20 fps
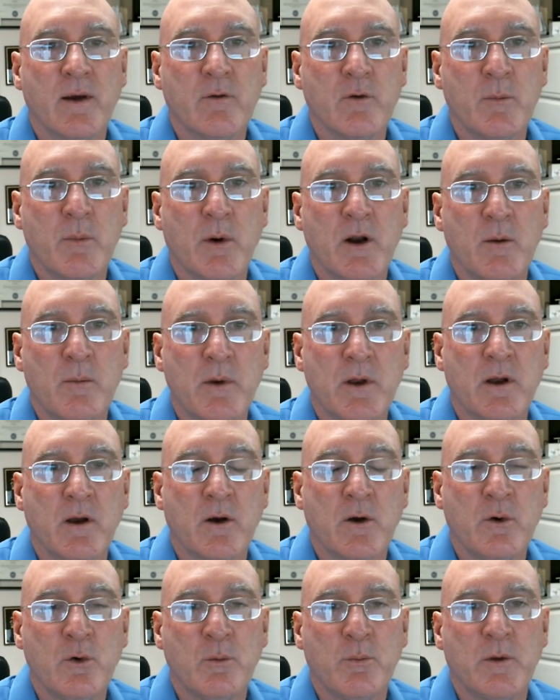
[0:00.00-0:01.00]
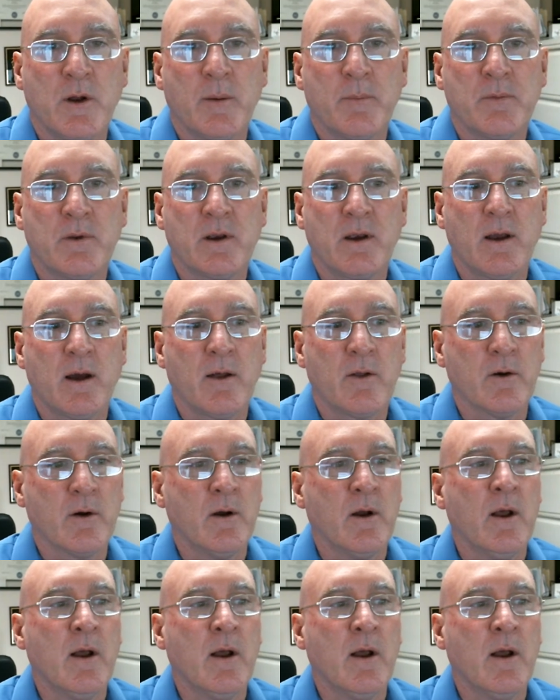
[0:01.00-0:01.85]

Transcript: everybody being cooped up together.